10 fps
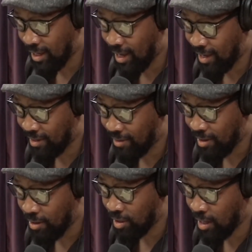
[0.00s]

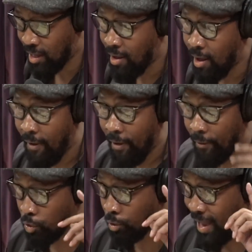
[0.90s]
hand, okay?
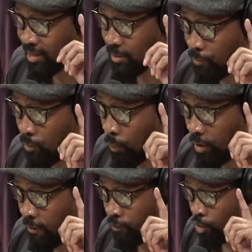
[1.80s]
So that's one of
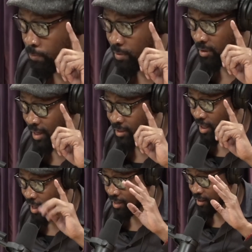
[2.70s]
the first mistakes
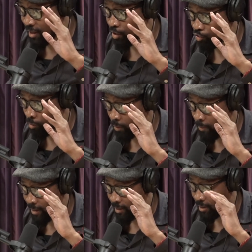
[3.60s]
as an industry we
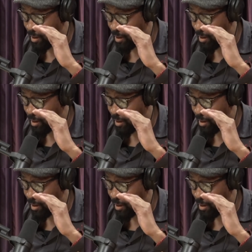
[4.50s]
make.